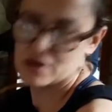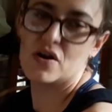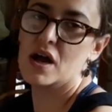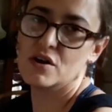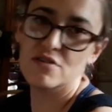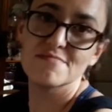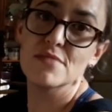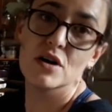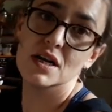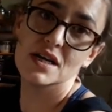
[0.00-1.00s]
know, I love
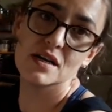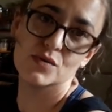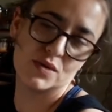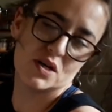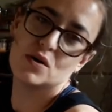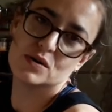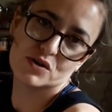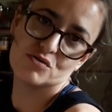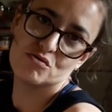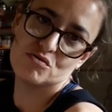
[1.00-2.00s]
mole, we all
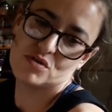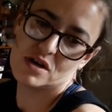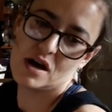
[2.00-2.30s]
do,